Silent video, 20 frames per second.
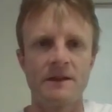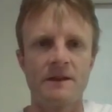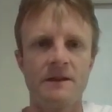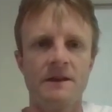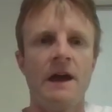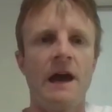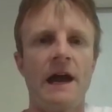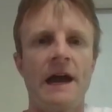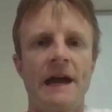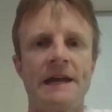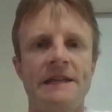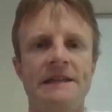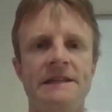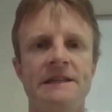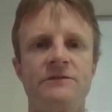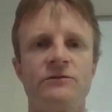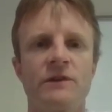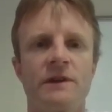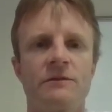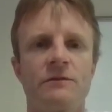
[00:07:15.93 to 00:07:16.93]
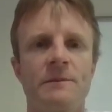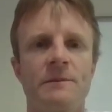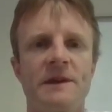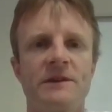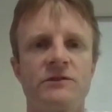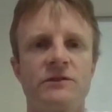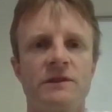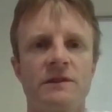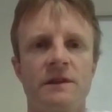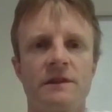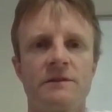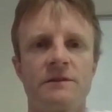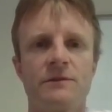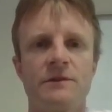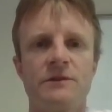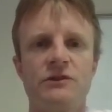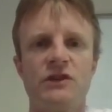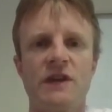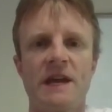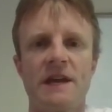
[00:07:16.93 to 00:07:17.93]
I need transformation laws for
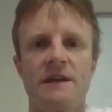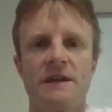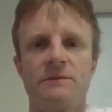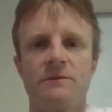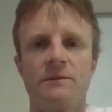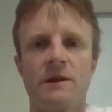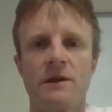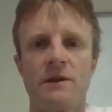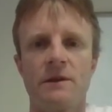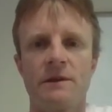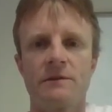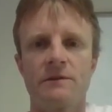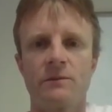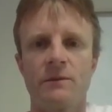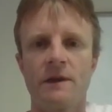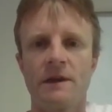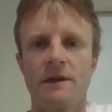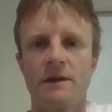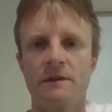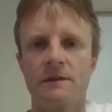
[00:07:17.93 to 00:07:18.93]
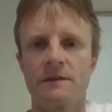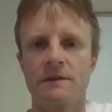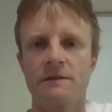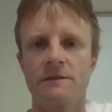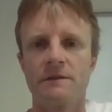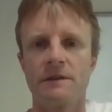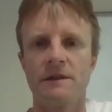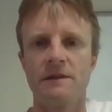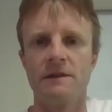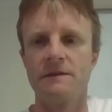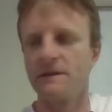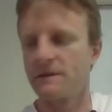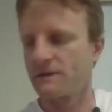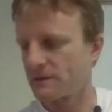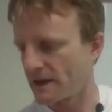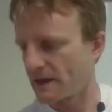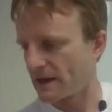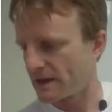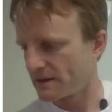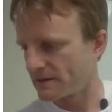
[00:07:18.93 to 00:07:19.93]
J and rho as well in this
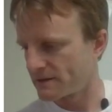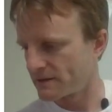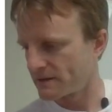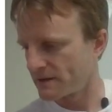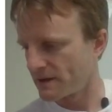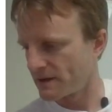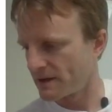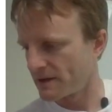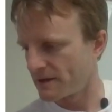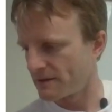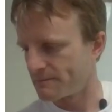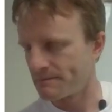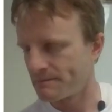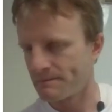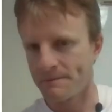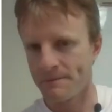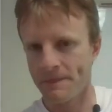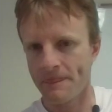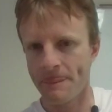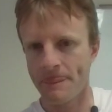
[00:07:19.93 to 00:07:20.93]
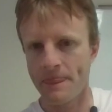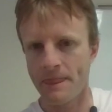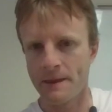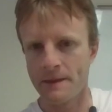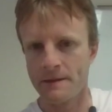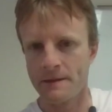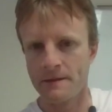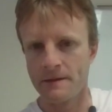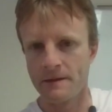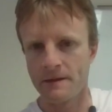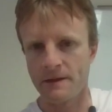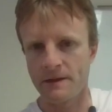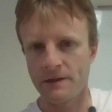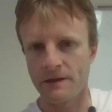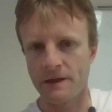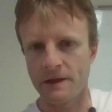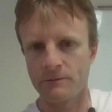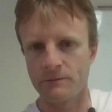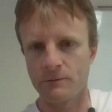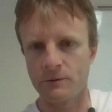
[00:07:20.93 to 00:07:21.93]
case.
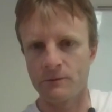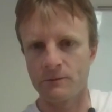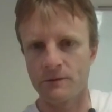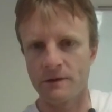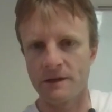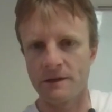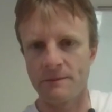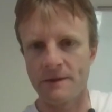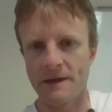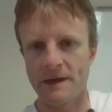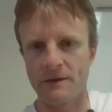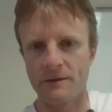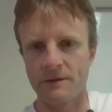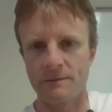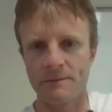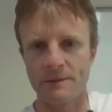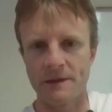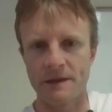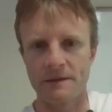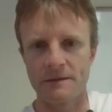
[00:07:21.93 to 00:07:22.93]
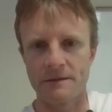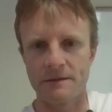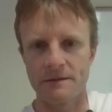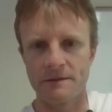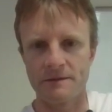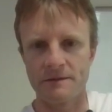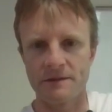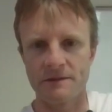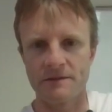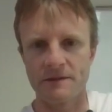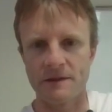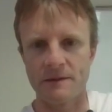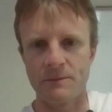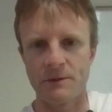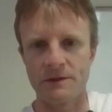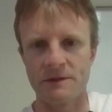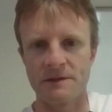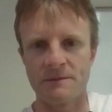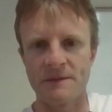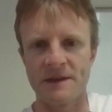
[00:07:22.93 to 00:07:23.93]
I won't write them out, but since I put
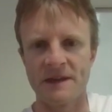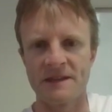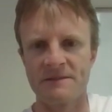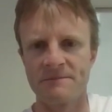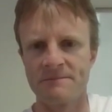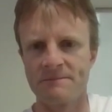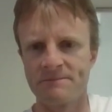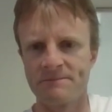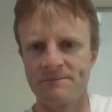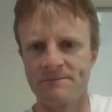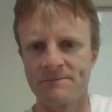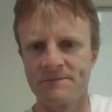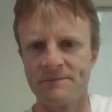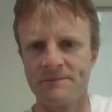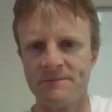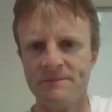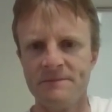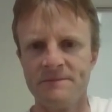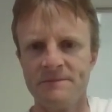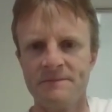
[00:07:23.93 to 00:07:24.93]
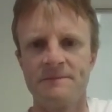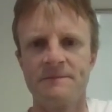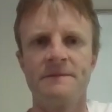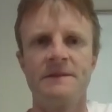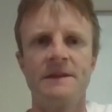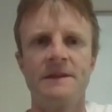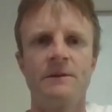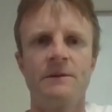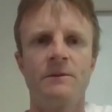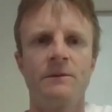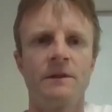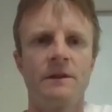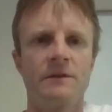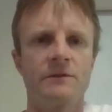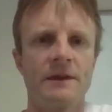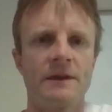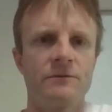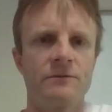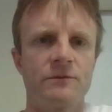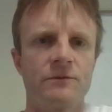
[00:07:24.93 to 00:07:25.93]
them in, they will also
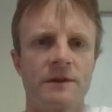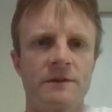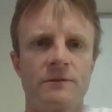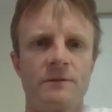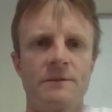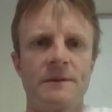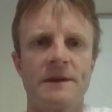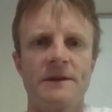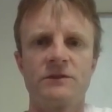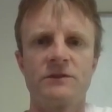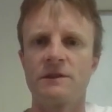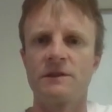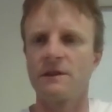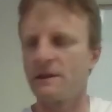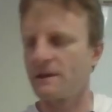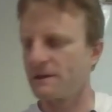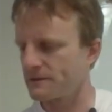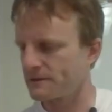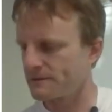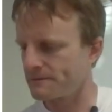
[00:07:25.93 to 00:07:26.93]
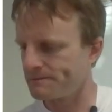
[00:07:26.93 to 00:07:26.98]
have transformation laws.